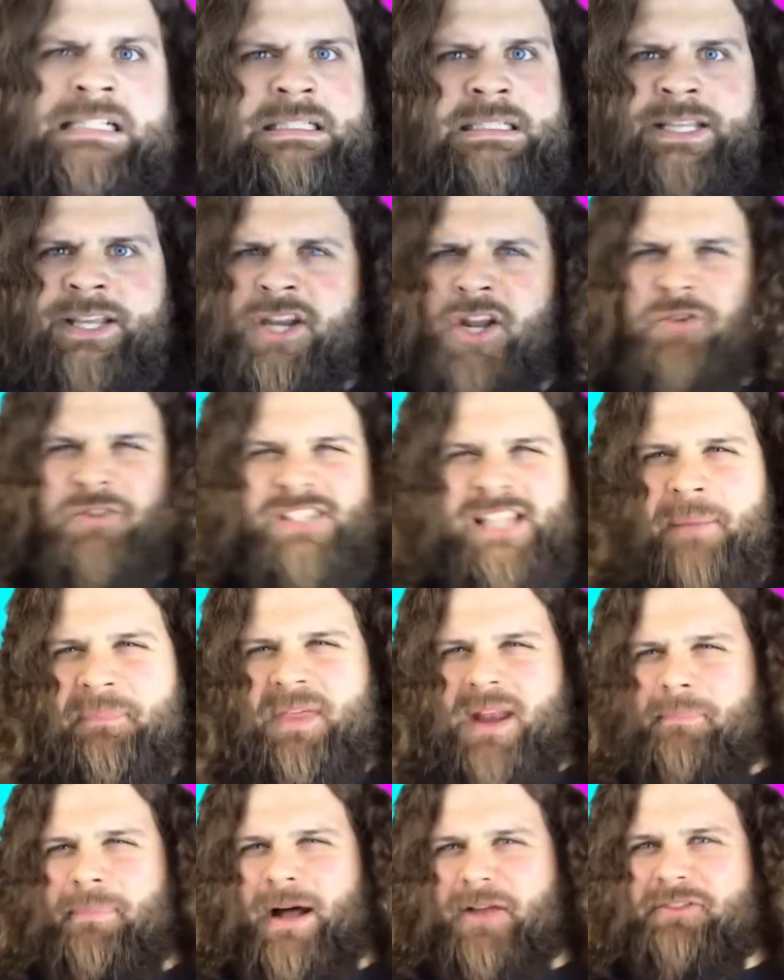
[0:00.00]
You know,
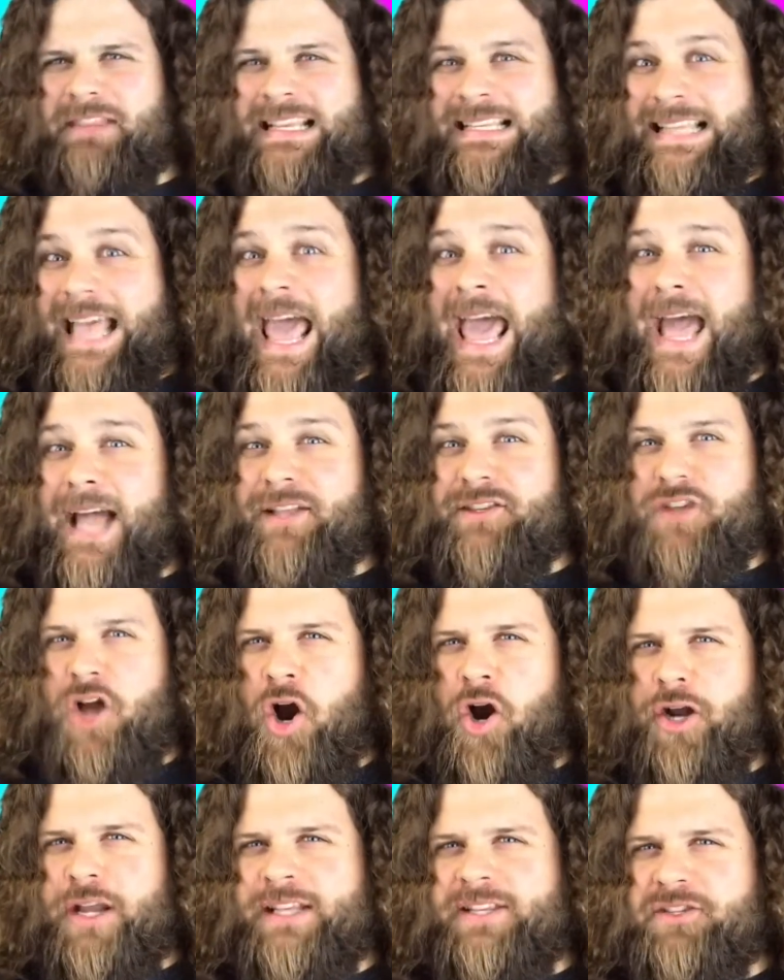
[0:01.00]
something about this ad's
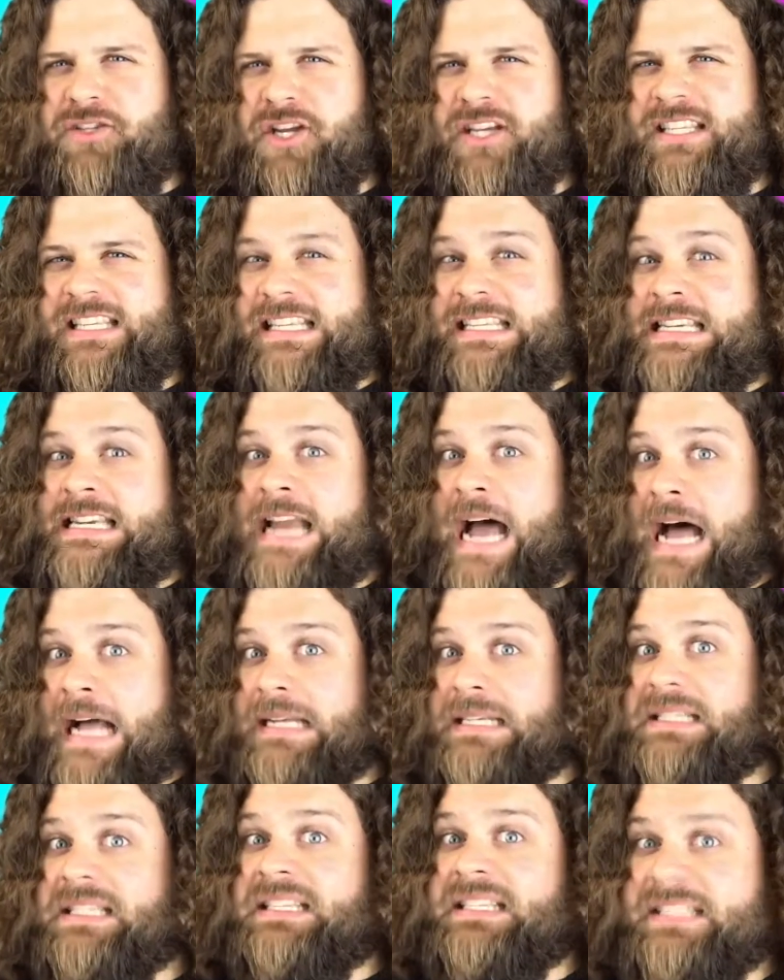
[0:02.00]
artist just does
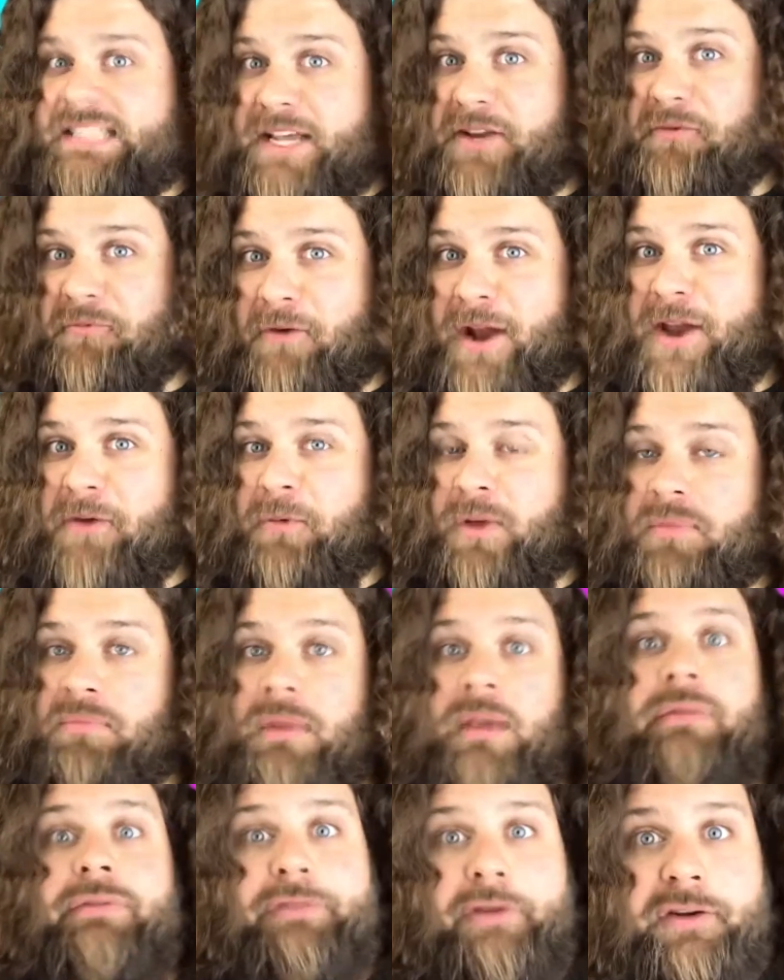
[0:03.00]
not sit right with
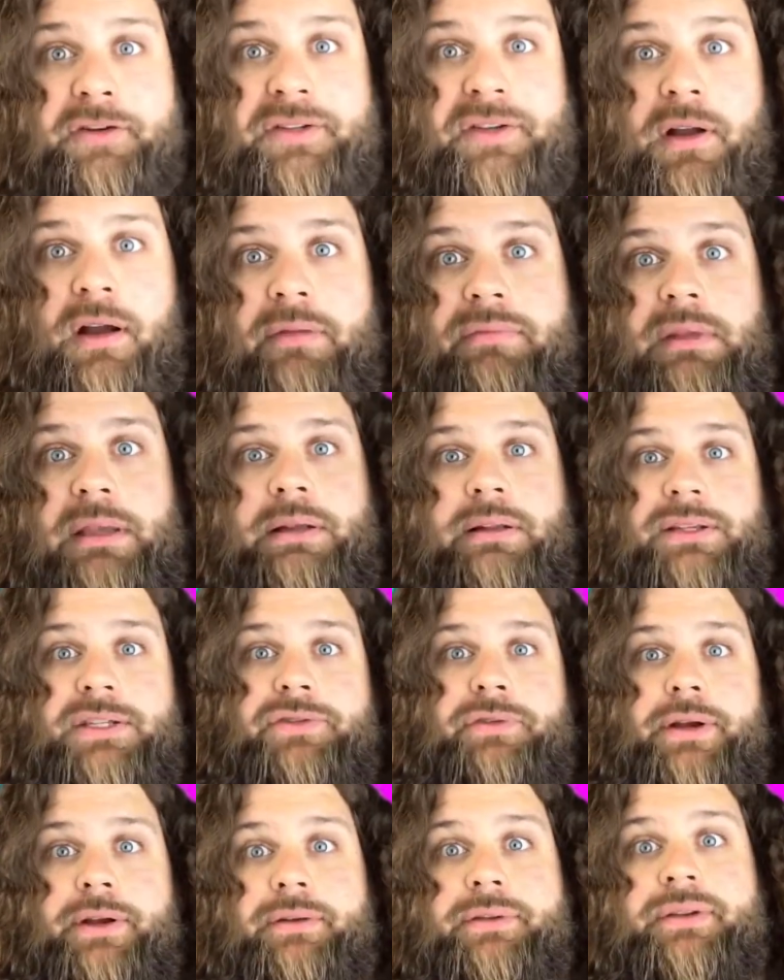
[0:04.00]
me. First off, the
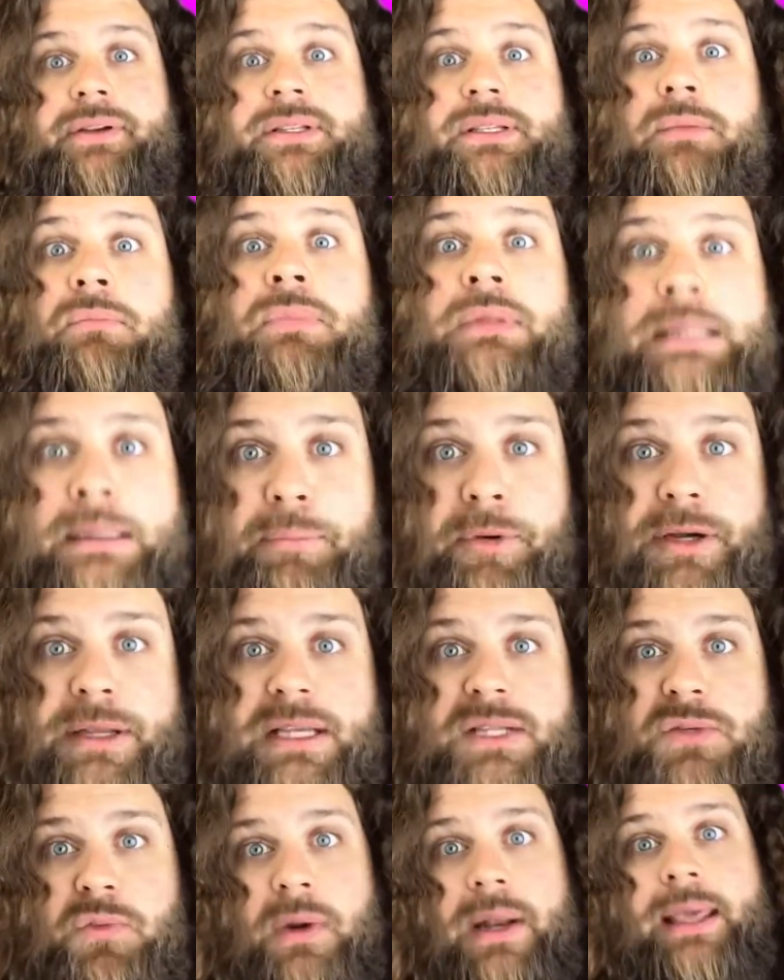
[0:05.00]
illustrator took some
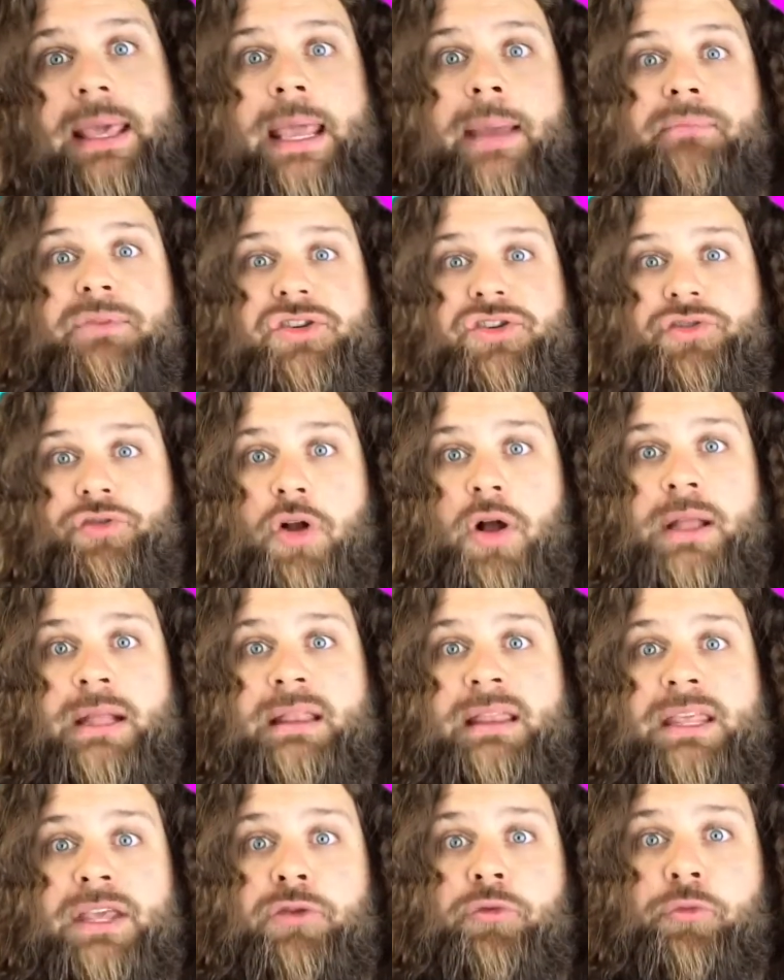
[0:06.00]
liberties when it came to drawing
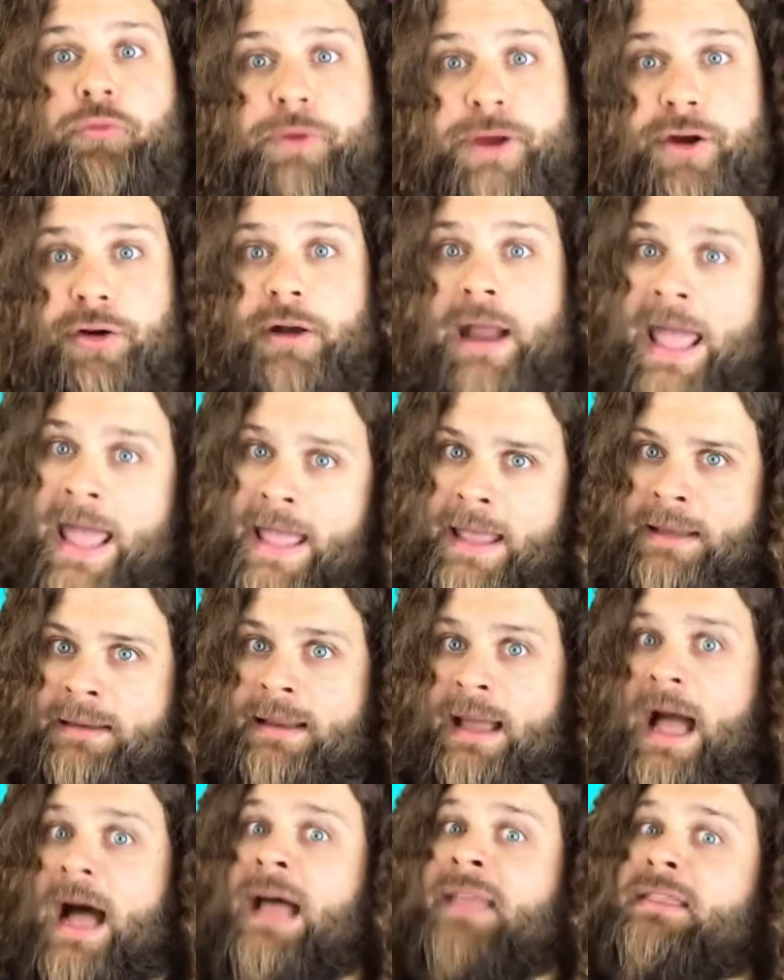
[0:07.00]
the rear end
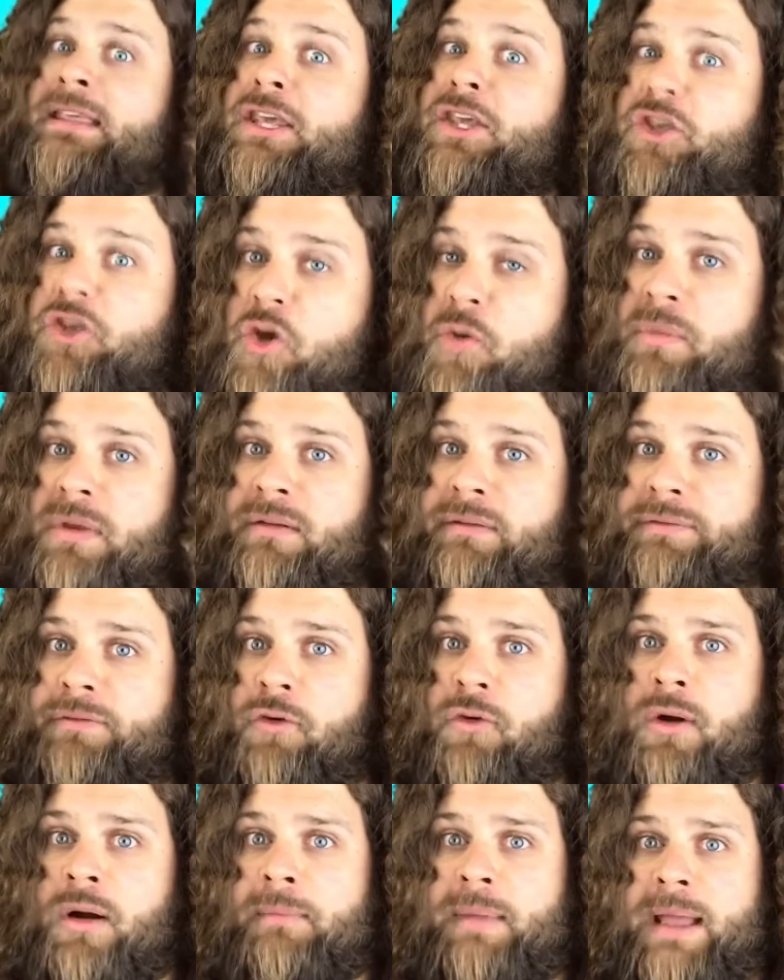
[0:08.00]
on the human
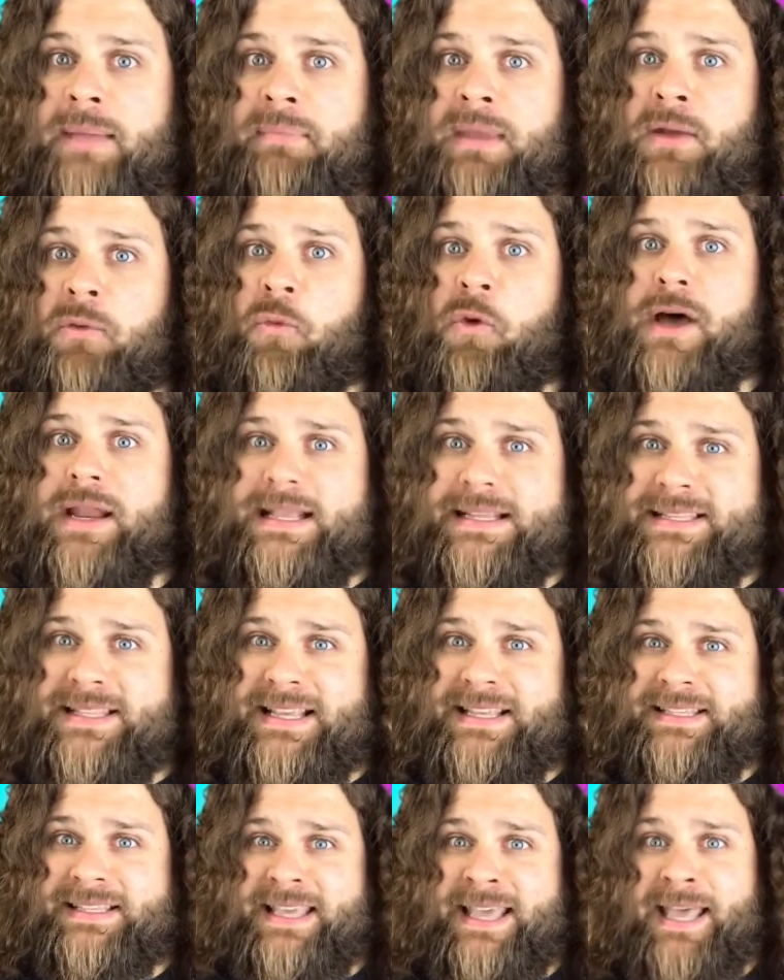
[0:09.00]
form. I mean, what is
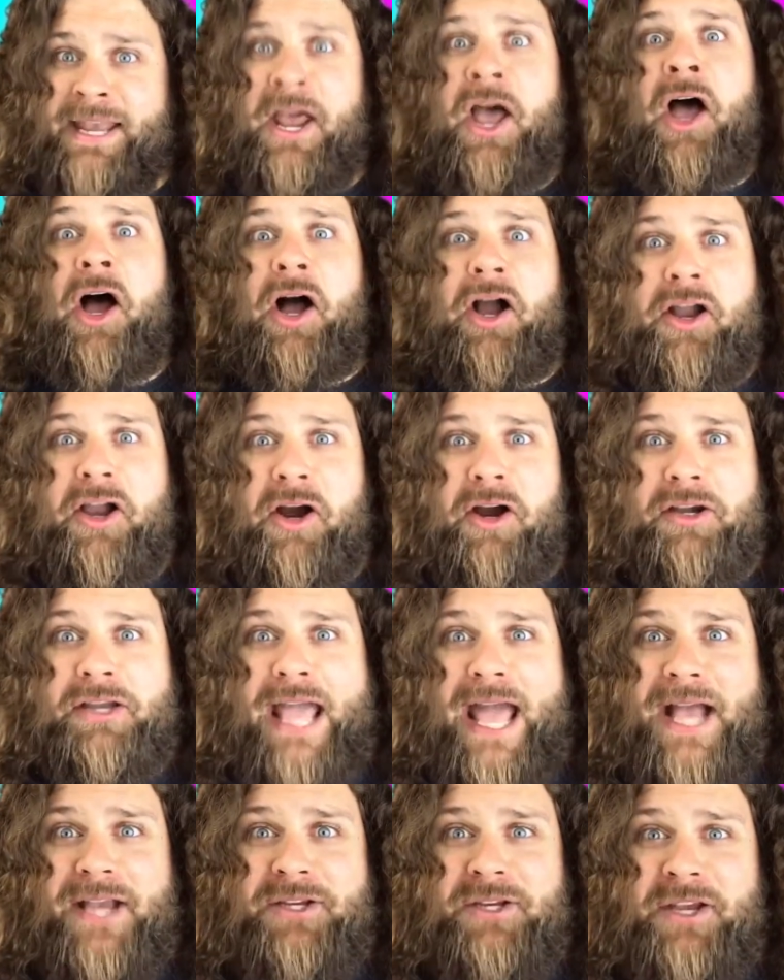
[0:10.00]
this kid? A
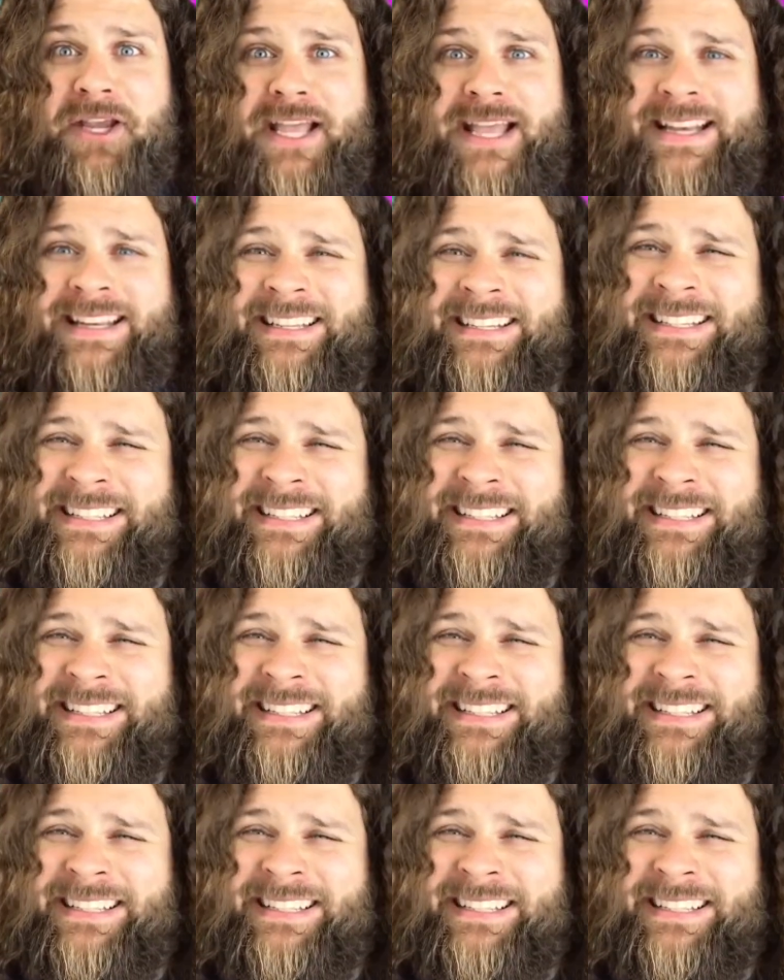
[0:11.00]
Kardashian?